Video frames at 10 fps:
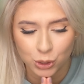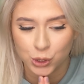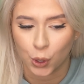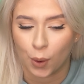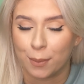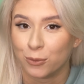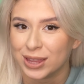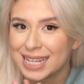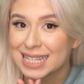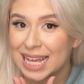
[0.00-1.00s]
so I'm really
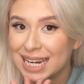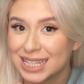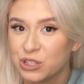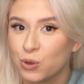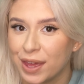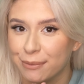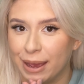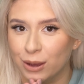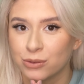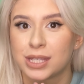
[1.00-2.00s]
excited to try them
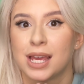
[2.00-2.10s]
out.